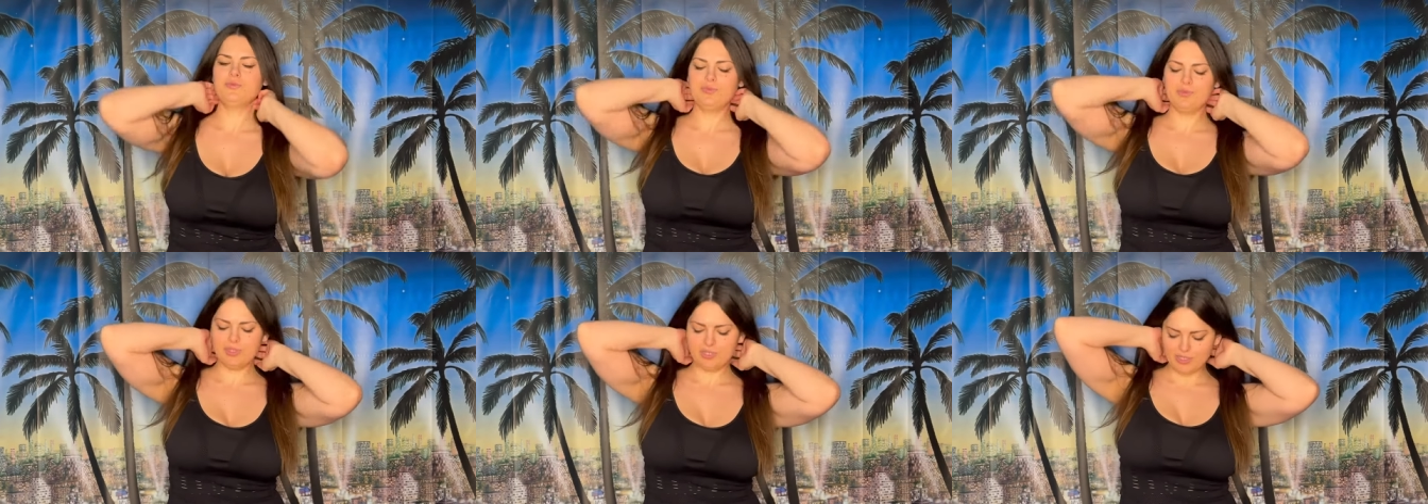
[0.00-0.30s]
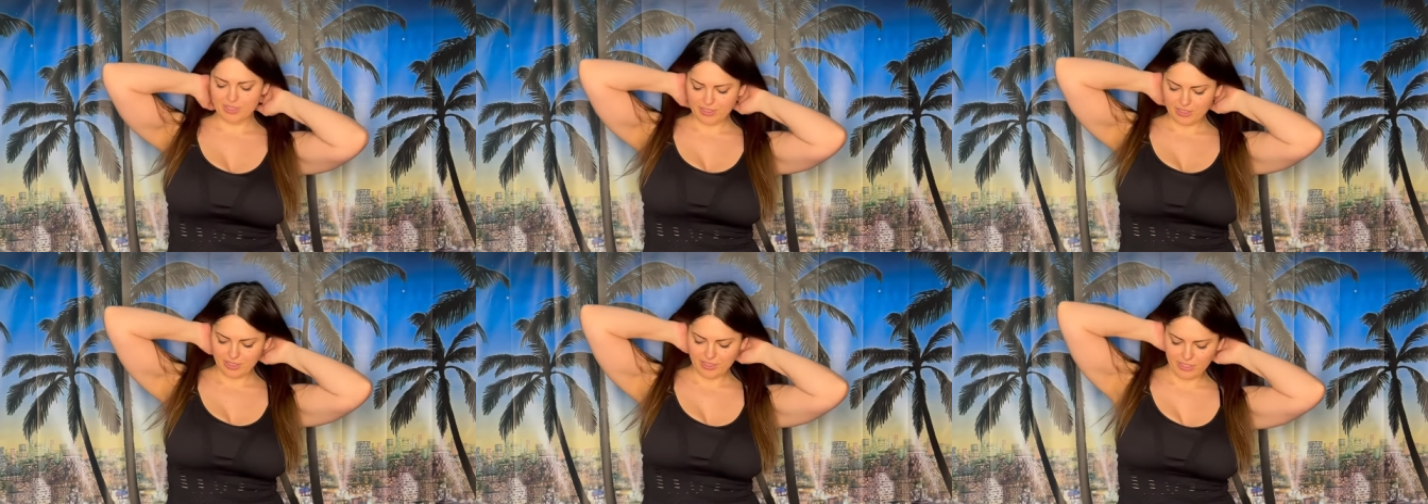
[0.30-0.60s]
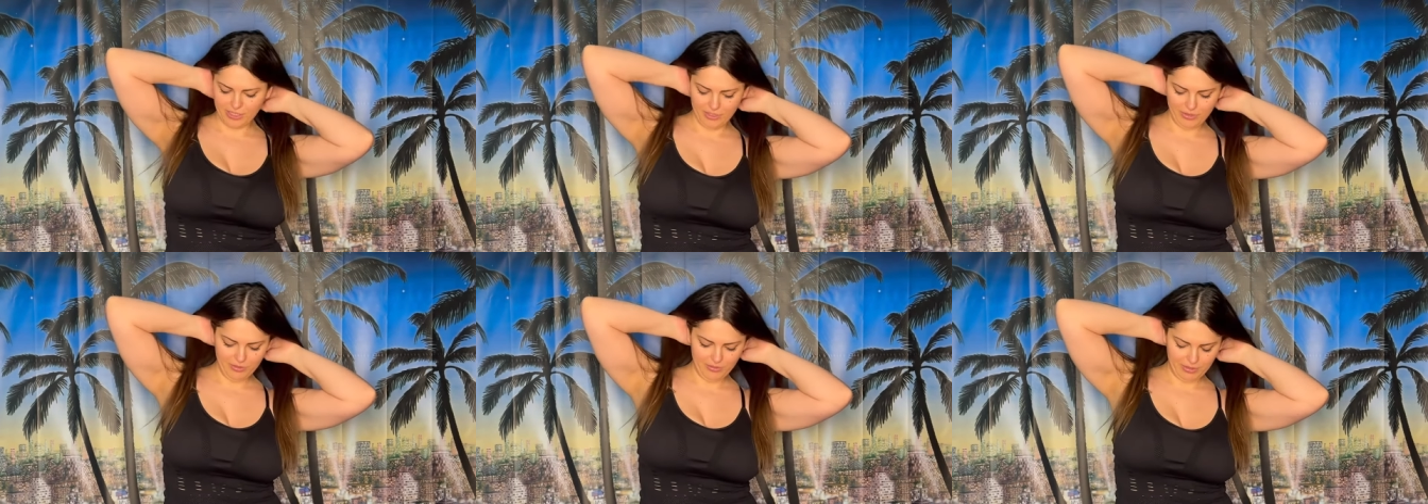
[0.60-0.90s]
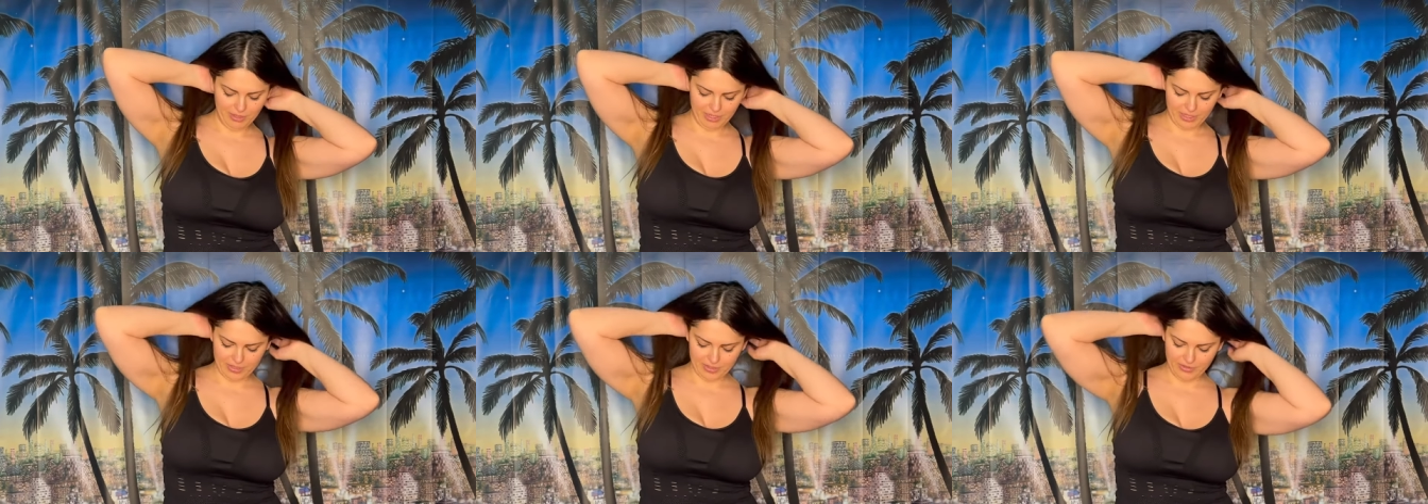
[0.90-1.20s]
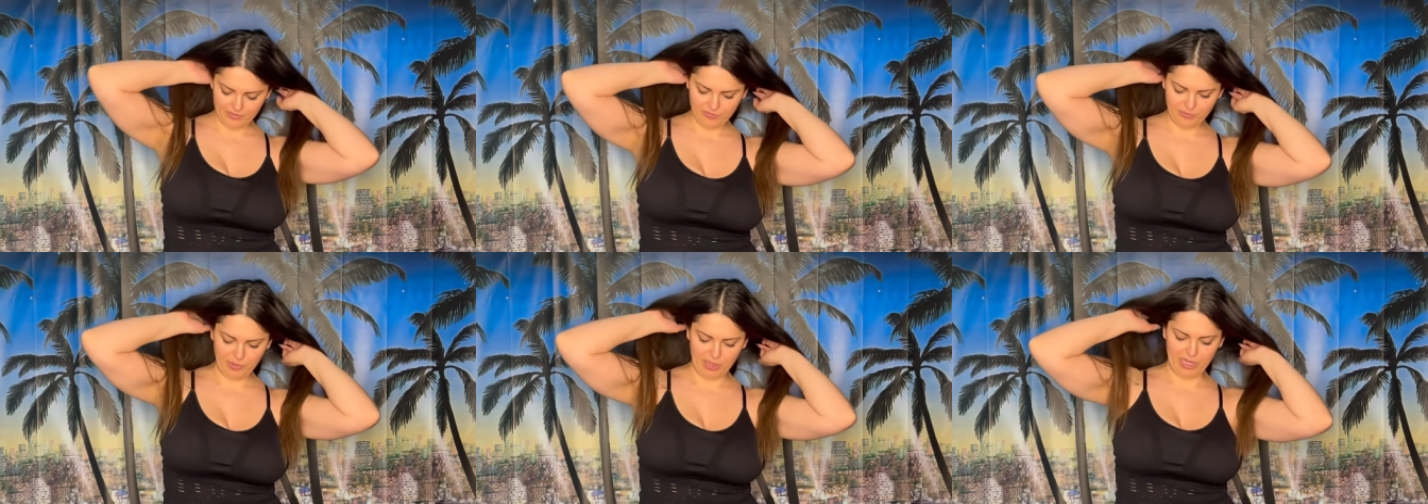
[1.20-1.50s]
really cute. I
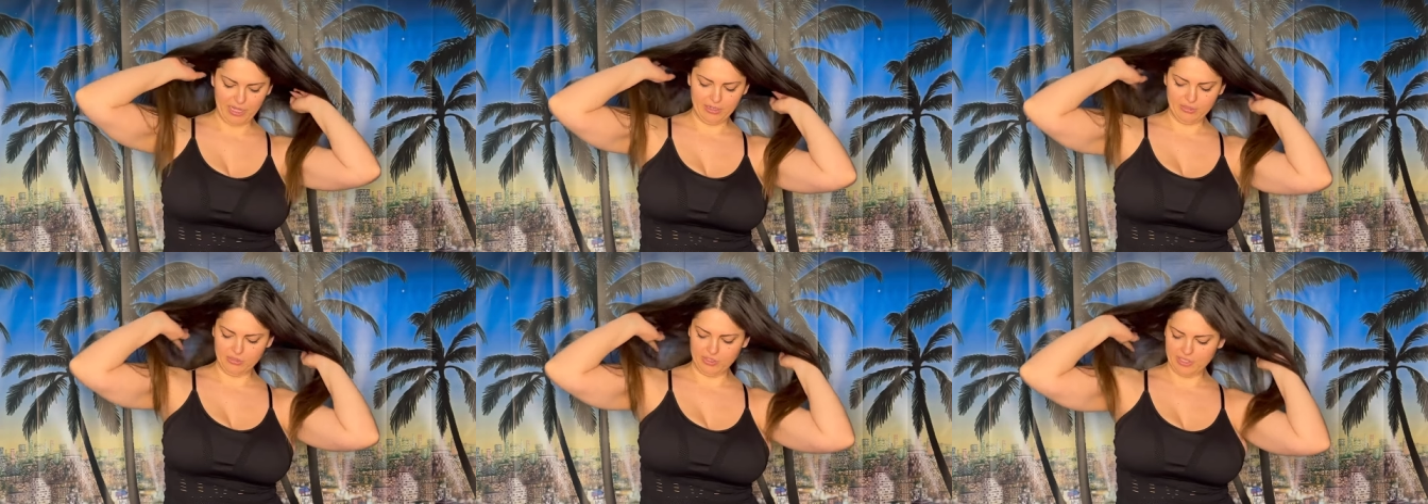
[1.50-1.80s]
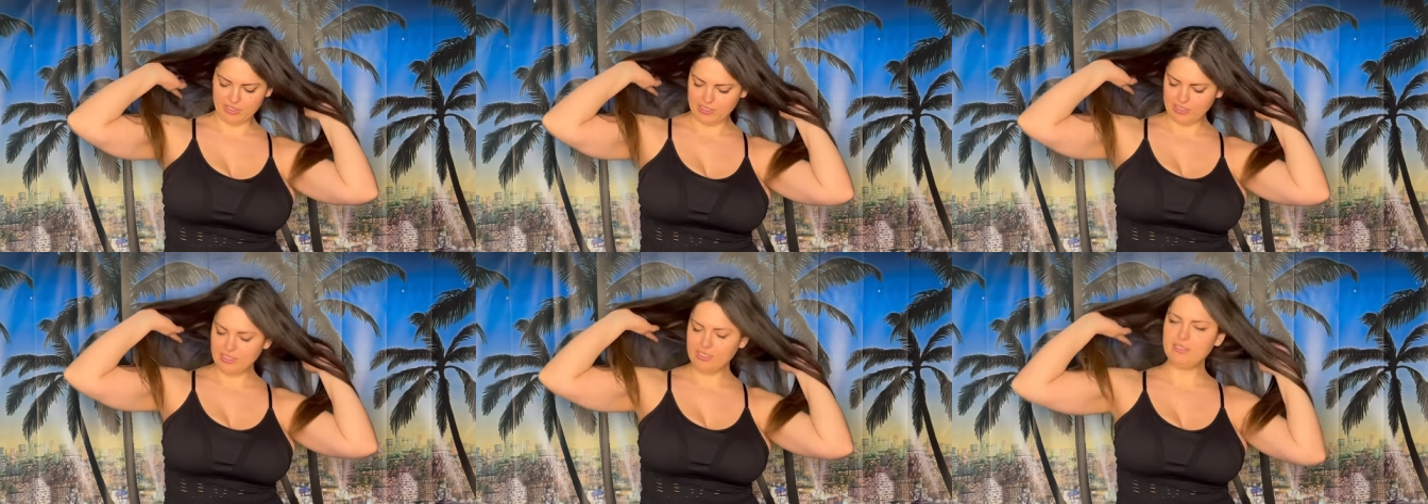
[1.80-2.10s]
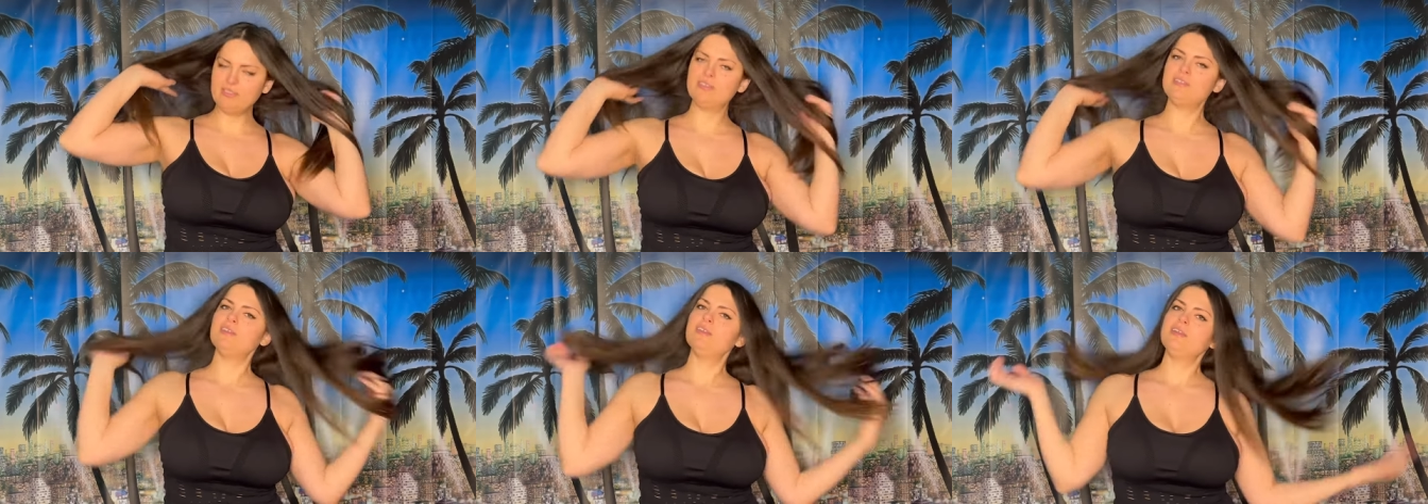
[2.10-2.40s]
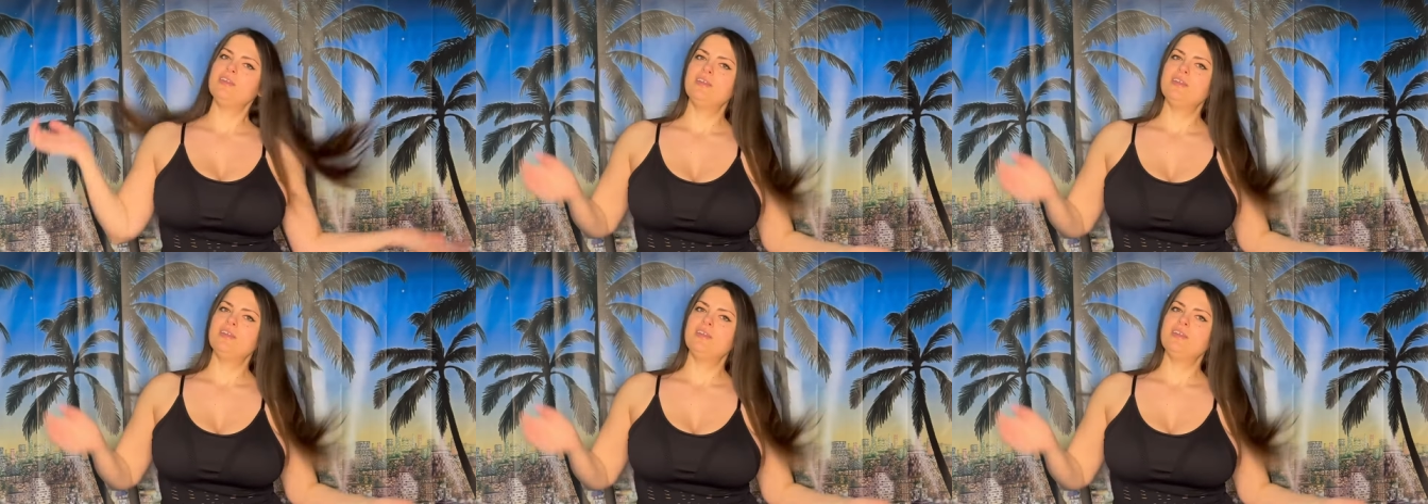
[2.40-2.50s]
love black dresses.